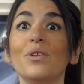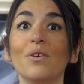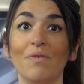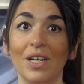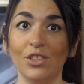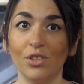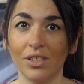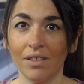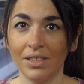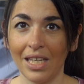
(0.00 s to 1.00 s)
you'll find
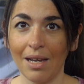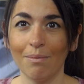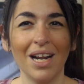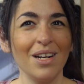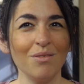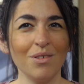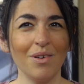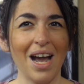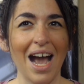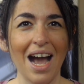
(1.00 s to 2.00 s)
yourself saying, but I don't know
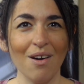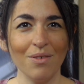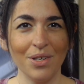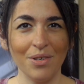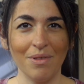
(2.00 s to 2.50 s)
how to do